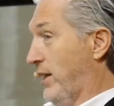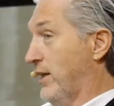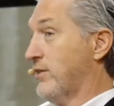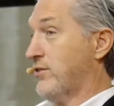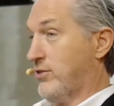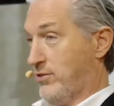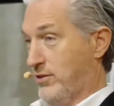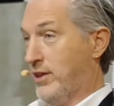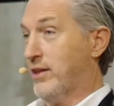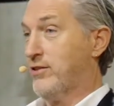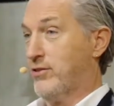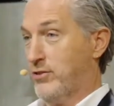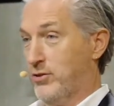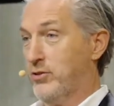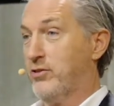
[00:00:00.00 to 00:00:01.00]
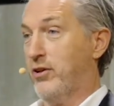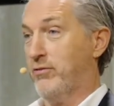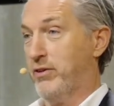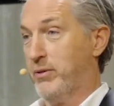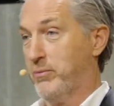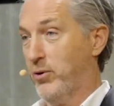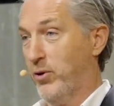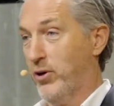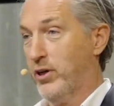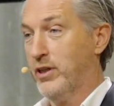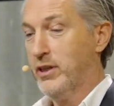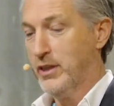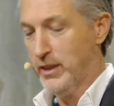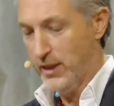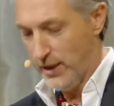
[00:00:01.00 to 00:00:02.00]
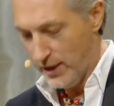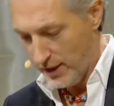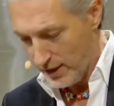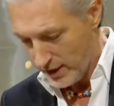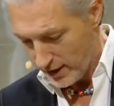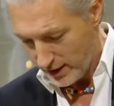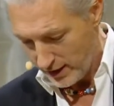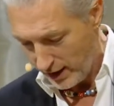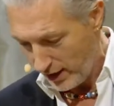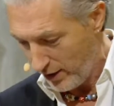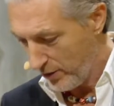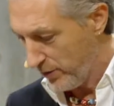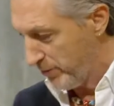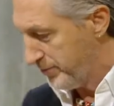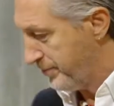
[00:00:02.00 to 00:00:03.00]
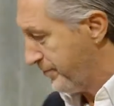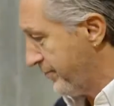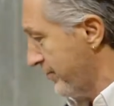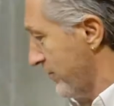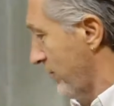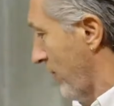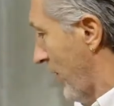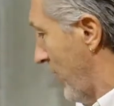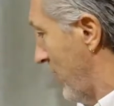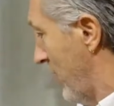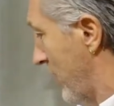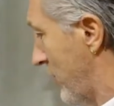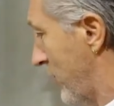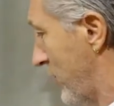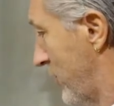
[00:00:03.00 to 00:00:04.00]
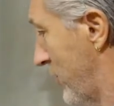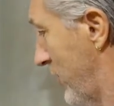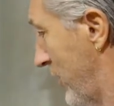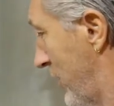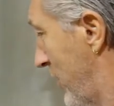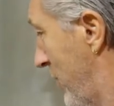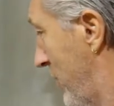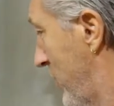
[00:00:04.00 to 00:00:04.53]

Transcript: let's do something more. Now, this is the